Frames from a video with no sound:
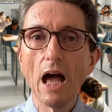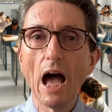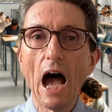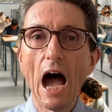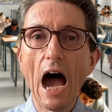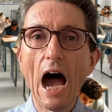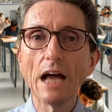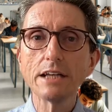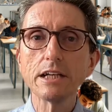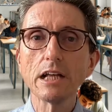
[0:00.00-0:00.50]

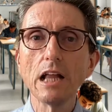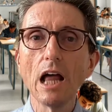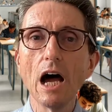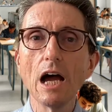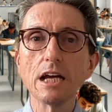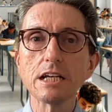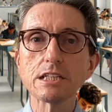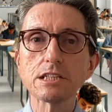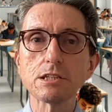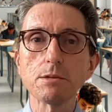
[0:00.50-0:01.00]

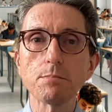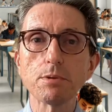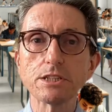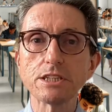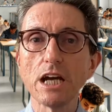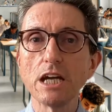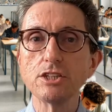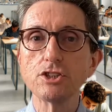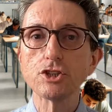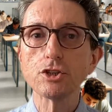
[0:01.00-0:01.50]
analyse the
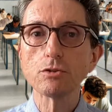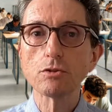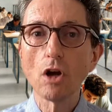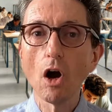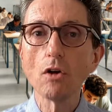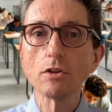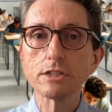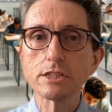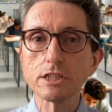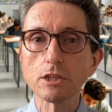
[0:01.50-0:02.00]
potential
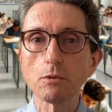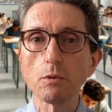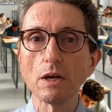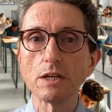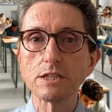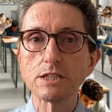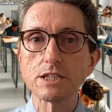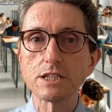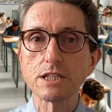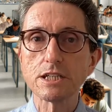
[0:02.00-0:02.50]

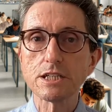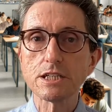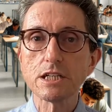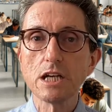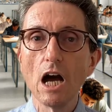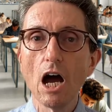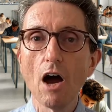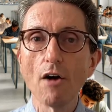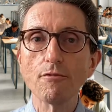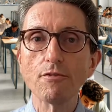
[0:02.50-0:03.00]

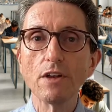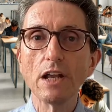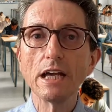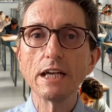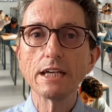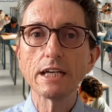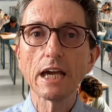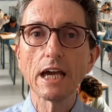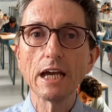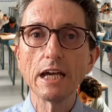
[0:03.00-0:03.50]
consequences of
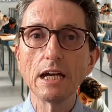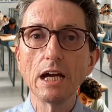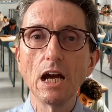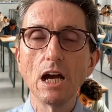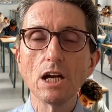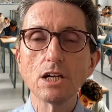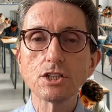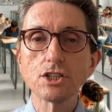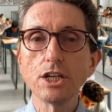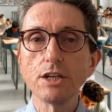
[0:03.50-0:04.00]
linking
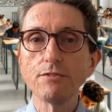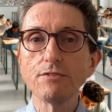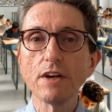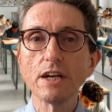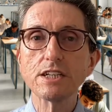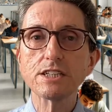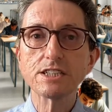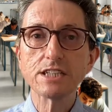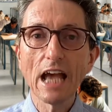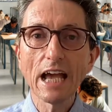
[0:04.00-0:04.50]
chief
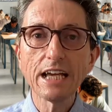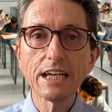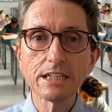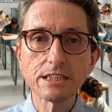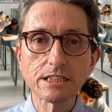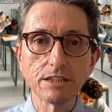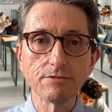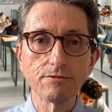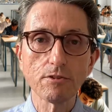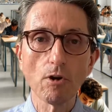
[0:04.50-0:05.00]

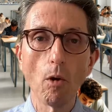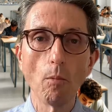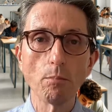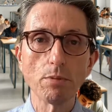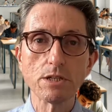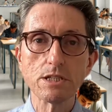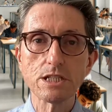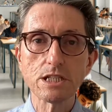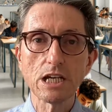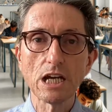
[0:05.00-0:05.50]
executive
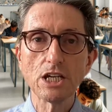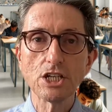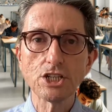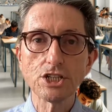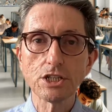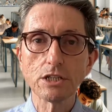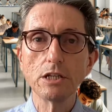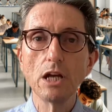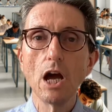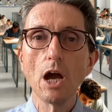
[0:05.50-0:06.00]

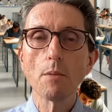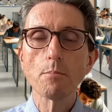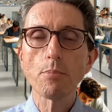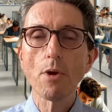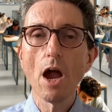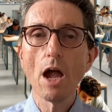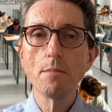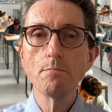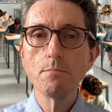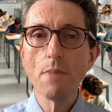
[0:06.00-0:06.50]
compensation
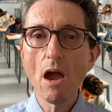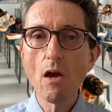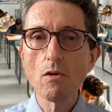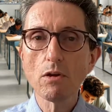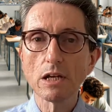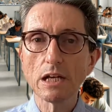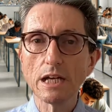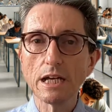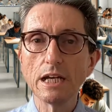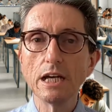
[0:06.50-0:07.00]

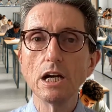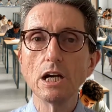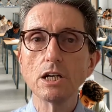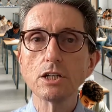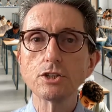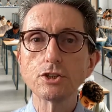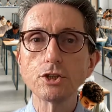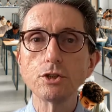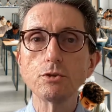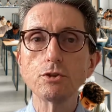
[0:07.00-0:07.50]
primarily
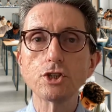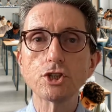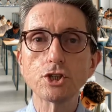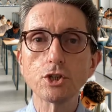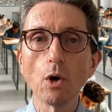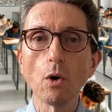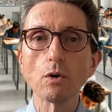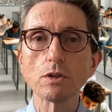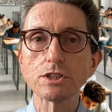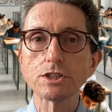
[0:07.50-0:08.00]
to
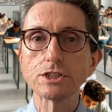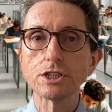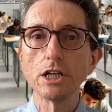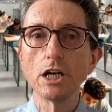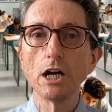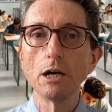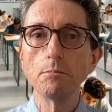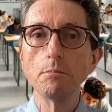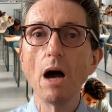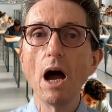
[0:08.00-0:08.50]

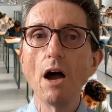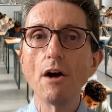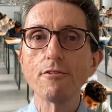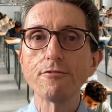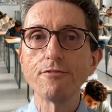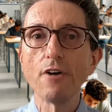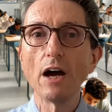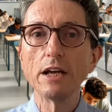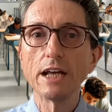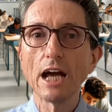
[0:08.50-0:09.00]
short-term
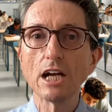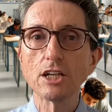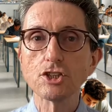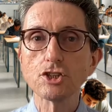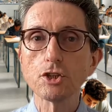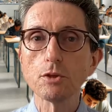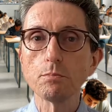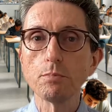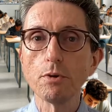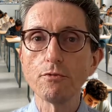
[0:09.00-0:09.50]

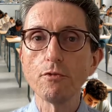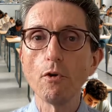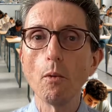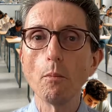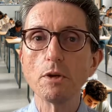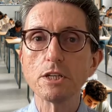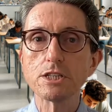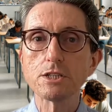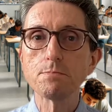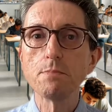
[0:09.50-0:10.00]
financial
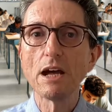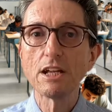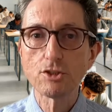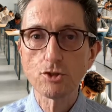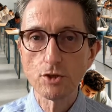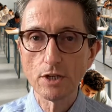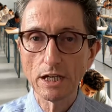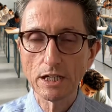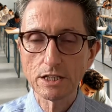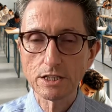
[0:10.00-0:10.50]
performance
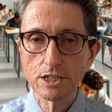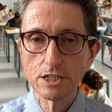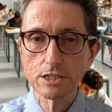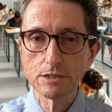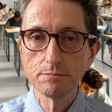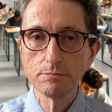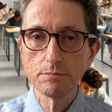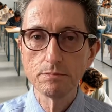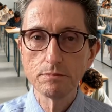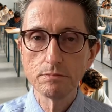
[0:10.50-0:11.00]
metrics.